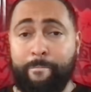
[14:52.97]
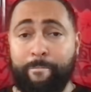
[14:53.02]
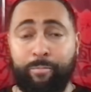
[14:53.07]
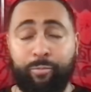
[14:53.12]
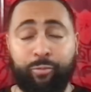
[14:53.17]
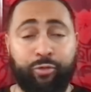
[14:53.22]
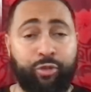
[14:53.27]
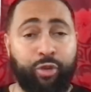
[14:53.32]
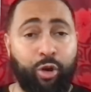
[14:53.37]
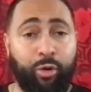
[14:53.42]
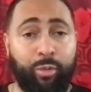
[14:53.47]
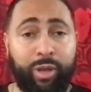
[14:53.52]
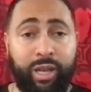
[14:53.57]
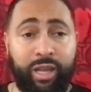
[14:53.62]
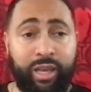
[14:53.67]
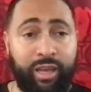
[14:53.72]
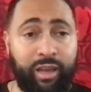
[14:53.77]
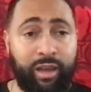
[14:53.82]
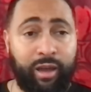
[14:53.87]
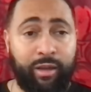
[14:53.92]
So
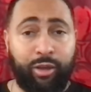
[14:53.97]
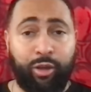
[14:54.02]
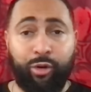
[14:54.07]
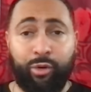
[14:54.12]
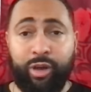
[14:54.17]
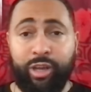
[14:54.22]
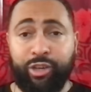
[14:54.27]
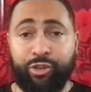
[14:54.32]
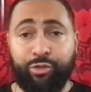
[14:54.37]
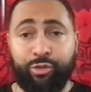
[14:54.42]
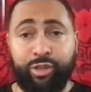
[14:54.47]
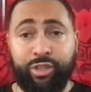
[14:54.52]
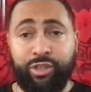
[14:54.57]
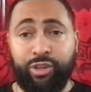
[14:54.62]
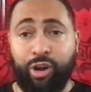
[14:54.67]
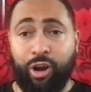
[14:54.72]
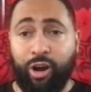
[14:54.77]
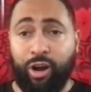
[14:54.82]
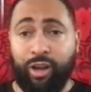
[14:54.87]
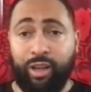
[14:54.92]
many injuries.
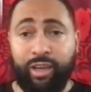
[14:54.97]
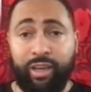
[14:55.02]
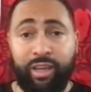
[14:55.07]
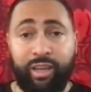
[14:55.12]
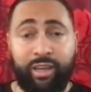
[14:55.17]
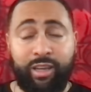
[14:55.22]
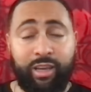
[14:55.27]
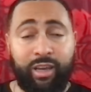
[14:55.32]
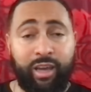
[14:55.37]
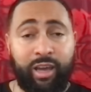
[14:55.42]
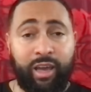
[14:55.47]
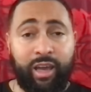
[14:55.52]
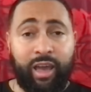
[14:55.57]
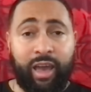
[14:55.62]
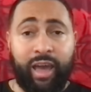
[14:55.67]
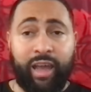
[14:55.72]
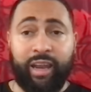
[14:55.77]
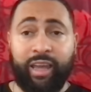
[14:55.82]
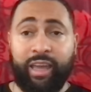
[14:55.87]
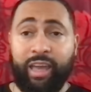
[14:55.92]
Garland
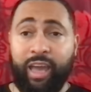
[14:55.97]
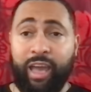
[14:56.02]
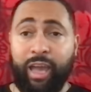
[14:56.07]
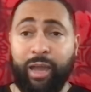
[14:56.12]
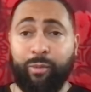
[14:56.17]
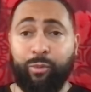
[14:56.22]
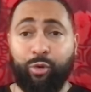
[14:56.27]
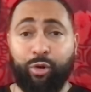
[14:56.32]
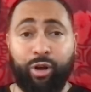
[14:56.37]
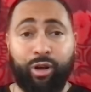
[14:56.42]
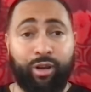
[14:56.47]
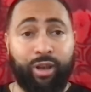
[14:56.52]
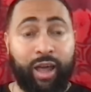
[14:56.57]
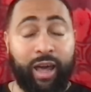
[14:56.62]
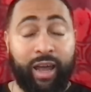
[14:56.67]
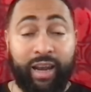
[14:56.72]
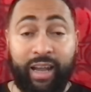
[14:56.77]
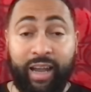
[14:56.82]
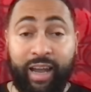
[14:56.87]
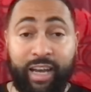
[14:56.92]
had a game where a
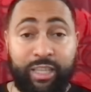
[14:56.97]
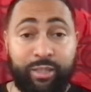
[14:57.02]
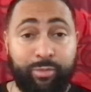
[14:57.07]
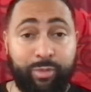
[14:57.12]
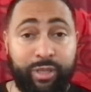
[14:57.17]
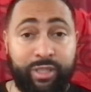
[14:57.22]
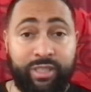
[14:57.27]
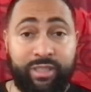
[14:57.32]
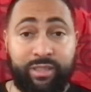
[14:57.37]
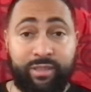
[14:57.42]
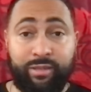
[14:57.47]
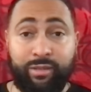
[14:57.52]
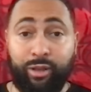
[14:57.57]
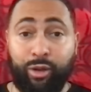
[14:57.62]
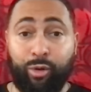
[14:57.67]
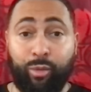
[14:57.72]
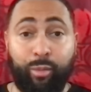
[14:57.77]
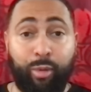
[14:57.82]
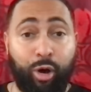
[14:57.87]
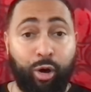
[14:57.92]
lot of guys missed.
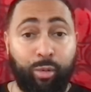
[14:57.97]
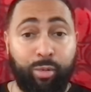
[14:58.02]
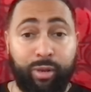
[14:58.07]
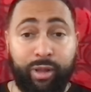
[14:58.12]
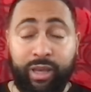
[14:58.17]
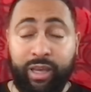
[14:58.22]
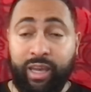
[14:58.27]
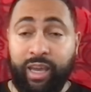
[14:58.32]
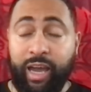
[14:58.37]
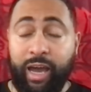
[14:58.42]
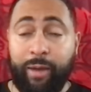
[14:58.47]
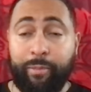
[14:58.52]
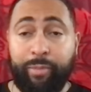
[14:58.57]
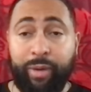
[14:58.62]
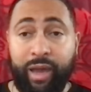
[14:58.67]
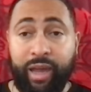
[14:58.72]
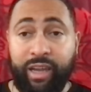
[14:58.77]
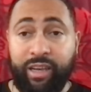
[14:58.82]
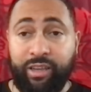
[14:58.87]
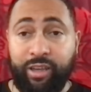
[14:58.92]
Mobley got
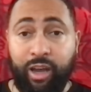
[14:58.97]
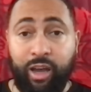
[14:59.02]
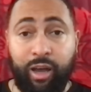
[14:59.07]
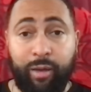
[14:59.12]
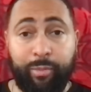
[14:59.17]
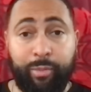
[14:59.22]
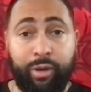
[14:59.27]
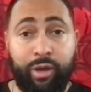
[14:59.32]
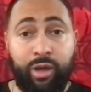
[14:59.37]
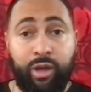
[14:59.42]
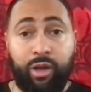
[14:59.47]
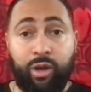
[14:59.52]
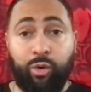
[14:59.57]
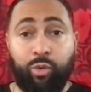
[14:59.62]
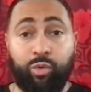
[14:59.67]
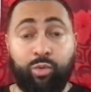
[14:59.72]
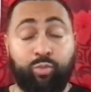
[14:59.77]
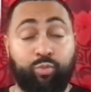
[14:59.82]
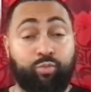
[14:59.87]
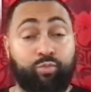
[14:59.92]
banged up.
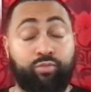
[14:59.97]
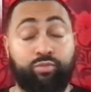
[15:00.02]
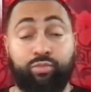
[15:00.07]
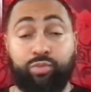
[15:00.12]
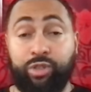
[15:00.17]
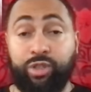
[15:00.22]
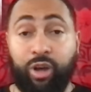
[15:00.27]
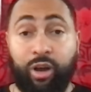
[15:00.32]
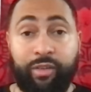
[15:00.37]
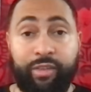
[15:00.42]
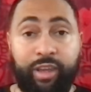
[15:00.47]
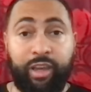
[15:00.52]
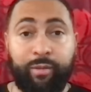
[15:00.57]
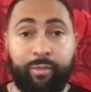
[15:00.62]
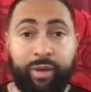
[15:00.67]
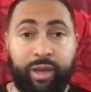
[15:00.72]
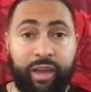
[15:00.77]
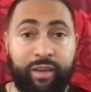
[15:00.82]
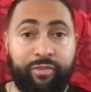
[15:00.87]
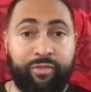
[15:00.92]
We saw in
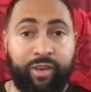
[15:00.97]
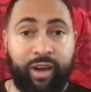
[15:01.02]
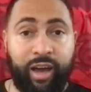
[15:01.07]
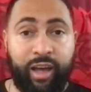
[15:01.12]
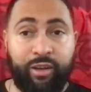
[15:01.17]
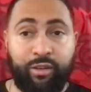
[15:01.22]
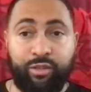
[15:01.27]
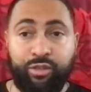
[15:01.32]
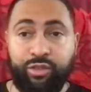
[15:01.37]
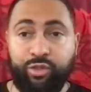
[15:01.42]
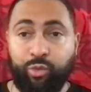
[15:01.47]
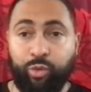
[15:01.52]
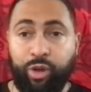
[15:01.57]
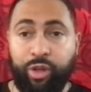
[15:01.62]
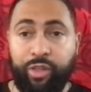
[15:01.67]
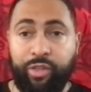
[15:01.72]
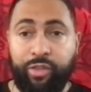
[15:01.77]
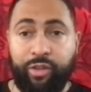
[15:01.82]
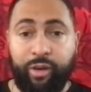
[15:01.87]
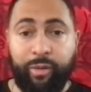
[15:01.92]
NBA Finals
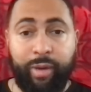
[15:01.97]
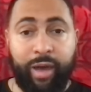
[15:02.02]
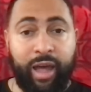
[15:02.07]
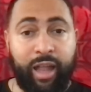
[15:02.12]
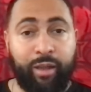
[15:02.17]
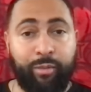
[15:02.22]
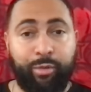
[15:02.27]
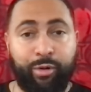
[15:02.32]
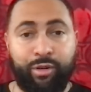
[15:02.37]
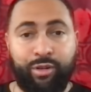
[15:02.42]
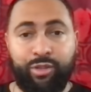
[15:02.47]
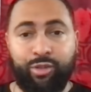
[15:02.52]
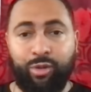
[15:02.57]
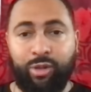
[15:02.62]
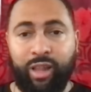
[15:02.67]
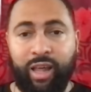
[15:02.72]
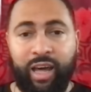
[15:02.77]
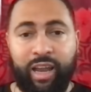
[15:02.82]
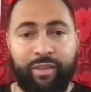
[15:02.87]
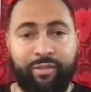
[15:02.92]
with Halliburton. So a
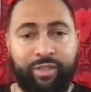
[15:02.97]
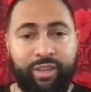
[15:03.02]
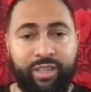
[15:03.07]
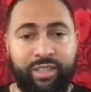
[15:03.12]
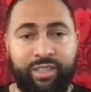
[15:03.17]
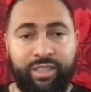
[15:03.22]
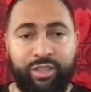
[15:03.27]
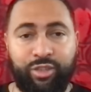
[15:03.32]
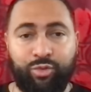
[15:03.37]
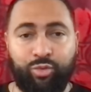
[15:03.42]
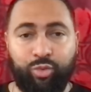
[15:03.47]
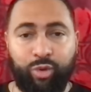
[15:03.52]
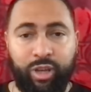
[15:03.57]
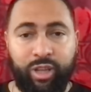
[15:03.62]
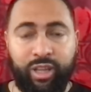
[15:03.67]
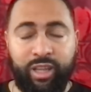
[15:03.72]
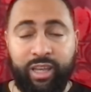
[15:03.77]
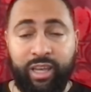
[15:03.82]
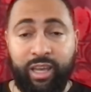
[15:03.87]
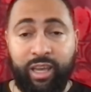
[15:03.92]
lot of this is
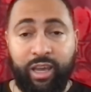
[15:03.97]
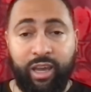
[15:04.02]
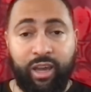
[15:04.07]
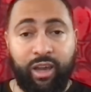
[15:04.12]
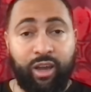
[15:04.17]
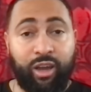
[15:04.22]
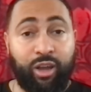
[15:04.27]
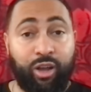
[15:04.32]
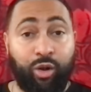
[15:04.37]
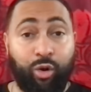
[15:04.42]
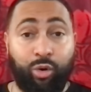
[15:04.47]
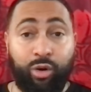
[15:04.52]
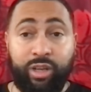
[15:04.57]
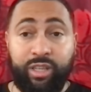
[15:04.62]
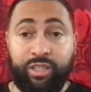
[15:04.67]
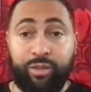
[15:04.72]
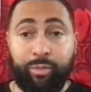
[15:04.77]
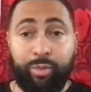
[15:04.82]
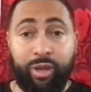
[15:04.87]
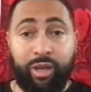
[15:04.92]
really going
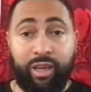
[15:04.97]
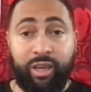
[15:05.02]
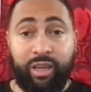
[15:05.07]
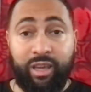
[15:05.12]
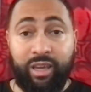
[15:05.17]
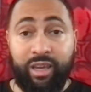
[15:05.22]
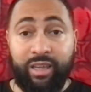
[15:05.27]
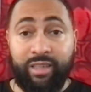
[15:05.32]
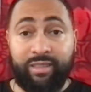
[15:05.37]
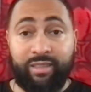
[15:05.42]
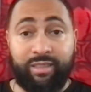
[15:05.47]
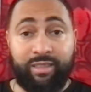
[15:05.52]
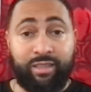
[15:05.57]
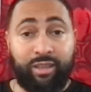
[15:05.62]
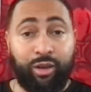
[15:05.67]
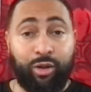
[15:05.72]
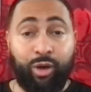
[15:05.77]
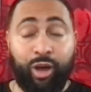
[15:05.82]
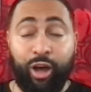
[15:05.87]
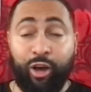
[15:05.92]
to be
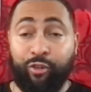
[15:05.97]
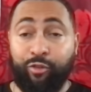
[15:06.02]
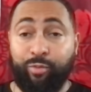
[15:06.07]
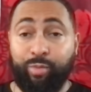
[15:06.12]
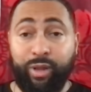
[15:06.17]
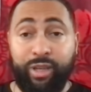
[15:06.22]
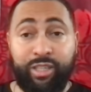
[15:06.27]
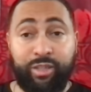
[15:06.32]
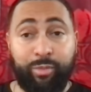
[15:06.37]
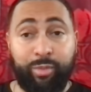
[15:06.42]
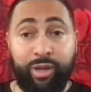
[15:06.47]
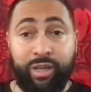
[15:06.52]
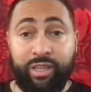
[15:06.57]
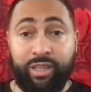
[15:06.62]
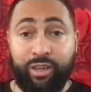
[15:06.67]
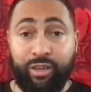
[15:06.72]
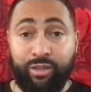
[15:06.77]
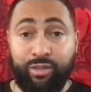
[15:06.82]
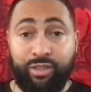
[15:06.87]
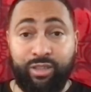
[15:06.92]
health plays a big
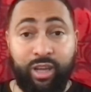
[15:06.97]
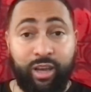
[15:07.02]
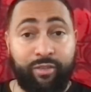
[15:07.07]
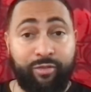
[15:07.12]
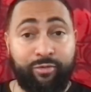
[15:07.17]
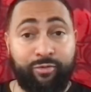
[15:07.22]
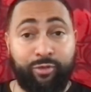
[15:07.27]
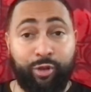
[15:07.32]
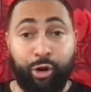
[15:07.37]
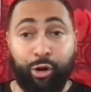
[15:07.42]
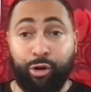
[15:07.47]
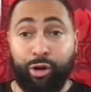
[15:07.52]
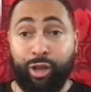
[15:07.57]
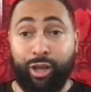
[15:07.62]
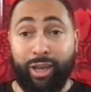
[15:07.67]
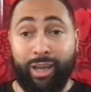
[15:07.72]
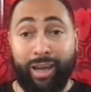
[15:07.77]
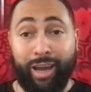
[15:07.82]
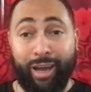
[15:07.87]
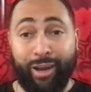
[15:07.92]
deal. Steph
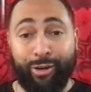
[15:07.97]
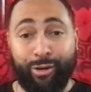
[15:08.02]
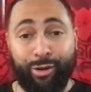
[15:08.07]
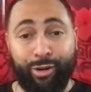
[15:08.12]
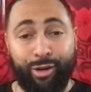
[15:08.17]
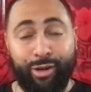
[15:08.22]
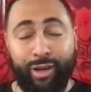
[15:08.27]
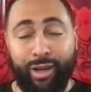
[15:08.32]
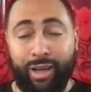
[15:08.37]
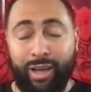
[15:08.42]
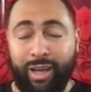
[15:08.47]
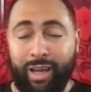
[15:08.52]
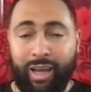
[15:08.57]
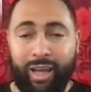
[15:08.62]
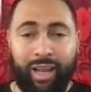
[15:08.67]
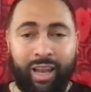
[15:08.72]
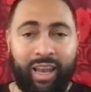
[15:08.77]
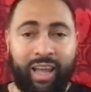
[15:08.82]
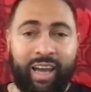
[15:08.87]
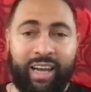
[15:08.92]
Curry got hurt
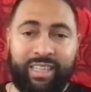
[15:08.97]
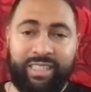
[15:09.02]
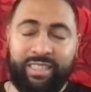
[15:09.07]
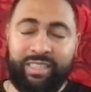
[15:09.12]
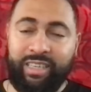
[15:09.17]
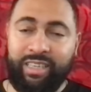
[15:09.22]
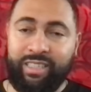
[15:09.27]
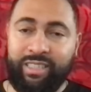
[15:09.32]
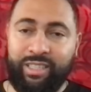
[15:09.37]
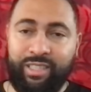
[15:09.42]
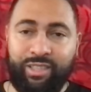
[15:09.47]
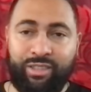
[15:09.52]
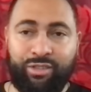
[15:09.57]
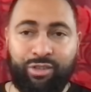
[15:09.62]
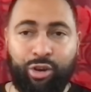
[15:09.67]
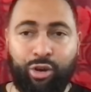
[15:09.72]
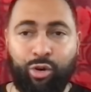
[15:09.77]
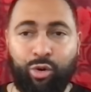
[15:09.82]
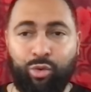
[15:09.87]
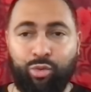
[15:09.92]
last season,
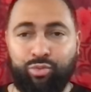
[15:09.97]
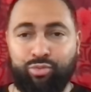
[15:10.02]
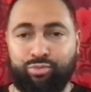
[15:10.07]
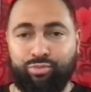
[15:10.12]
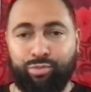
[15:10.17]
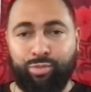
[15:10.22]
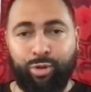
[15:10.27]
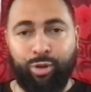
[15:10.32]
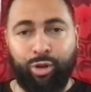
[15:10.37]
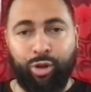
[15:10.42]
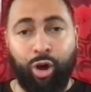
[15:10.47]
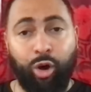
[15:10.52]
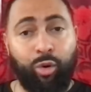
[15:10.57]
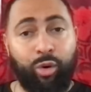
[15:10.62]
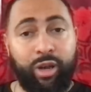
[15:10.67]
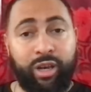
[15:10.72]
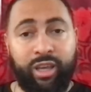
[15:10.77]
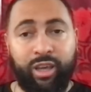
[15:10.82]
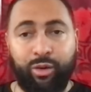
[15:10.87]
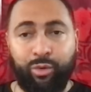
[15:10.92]
so no
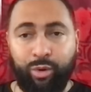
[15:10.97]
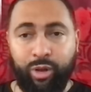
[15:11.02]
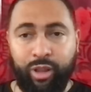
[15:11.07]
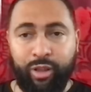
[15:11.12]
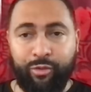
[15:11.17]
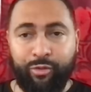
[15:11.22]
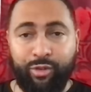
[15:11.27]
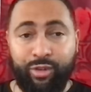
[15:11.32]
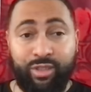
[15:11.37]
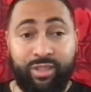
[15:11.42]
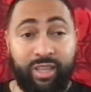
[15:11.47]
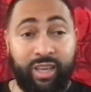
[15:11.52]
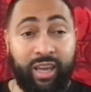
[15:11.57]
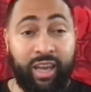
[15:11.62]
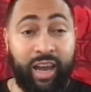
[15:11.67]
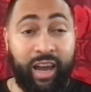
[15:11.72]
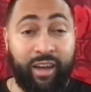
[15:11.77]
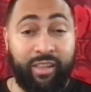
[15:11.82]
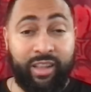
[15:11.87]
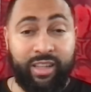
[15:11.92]
one can really foresee
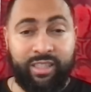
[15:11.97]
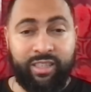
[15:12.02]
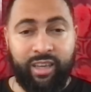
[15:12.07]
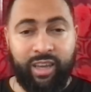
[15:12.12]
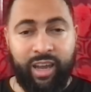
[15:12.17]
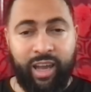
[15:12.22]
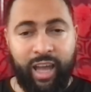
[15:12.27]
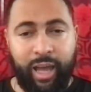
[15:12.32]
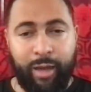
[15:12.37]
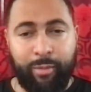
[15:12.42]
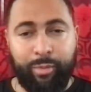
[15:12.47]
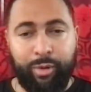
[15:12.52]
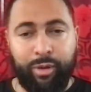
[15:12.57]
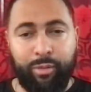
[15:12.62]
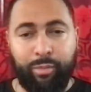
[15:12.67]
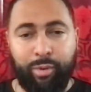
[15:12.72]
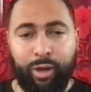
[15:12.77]
how that's going to happen.